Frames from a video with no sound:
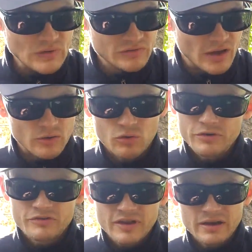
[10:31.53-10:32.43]
not
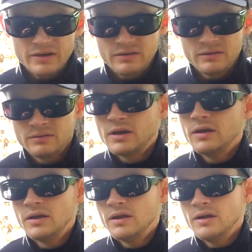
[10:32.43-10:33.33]
overstated.
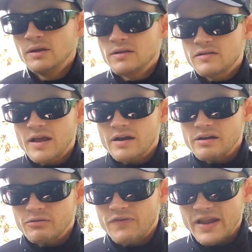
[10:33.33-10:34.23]
It's not in
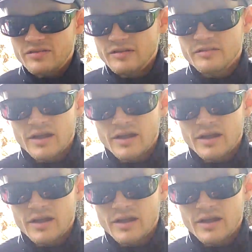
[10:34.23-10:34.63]
your face. It's